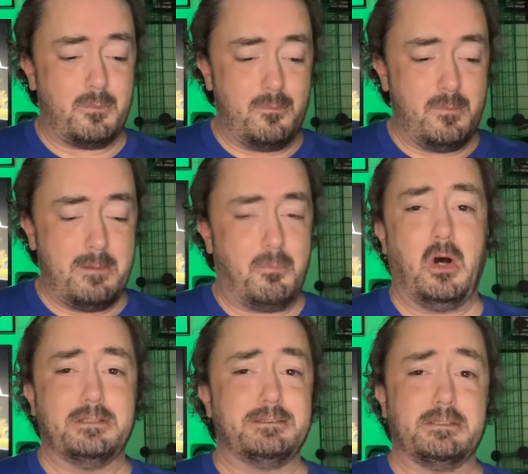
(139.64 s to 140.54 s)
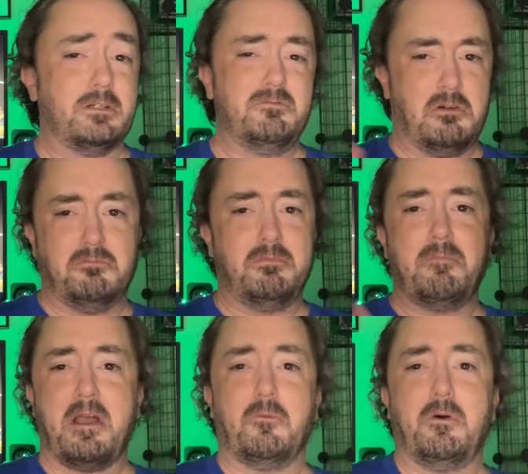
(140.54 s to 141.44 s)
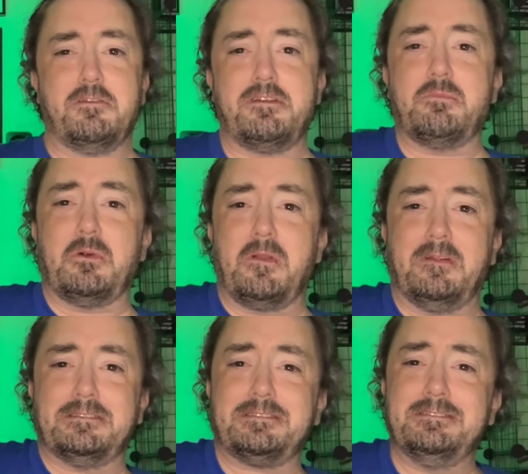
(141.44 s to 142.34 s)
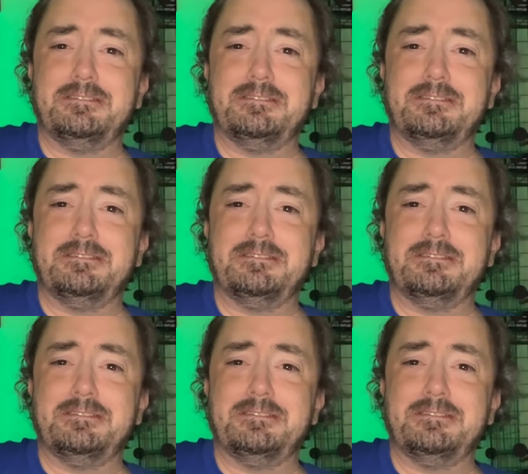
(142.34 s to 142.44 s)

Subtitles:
hit pause and go, no, I'm not going to watch any more of this.